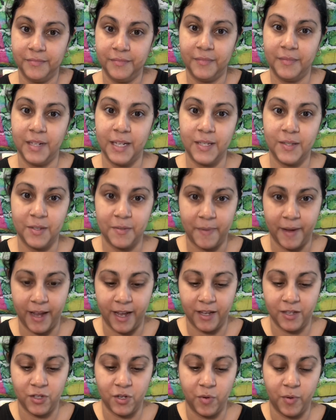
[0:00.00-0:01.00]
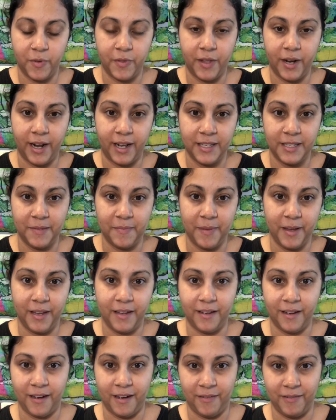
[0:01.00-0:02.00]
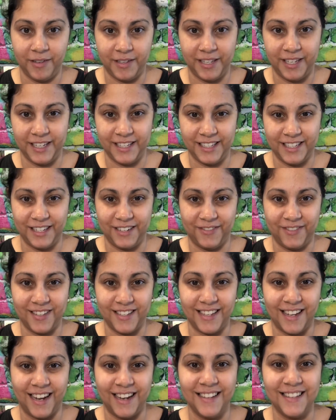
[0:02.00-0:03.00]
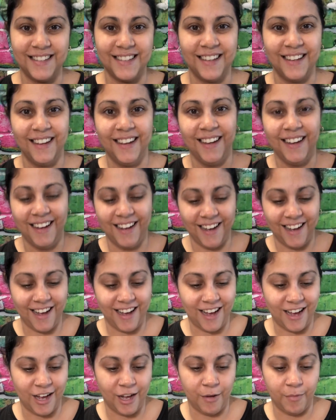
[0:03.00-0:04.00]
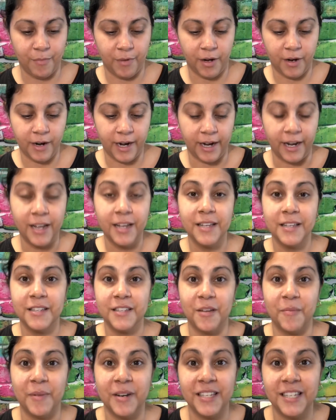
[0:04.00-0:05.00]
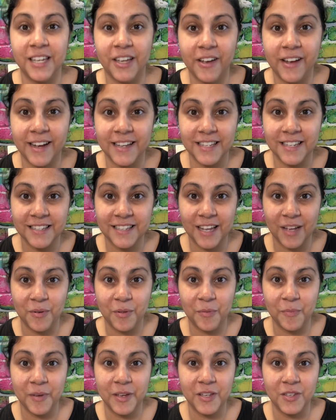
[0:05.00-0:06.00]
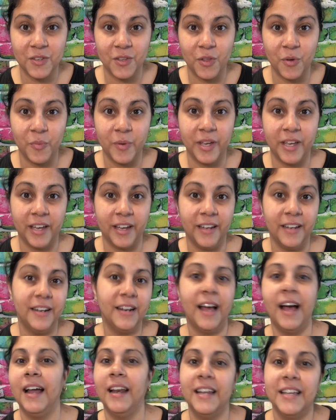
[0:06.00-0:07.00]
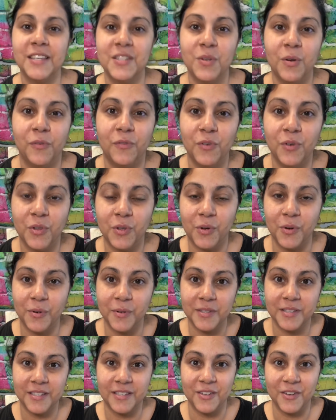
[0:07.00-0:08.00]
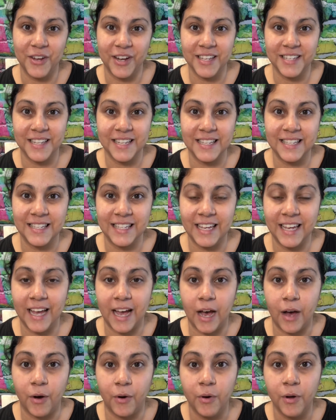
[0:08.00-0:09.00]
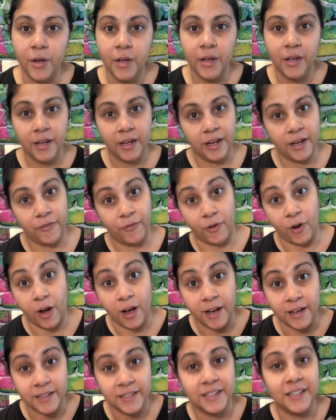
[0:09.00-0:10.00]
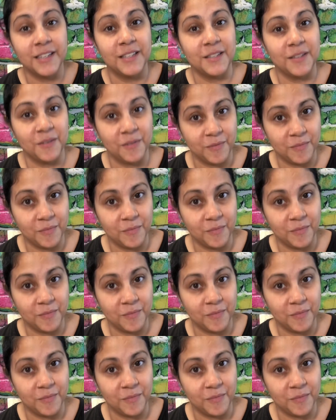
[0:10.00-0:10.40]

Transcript: this was my extra one that I had to make. Obviously, it's a different size. All right, so I'm gonna take you guys outside with me so that we can at least do a few of the goats so you guys can see how, for us, it's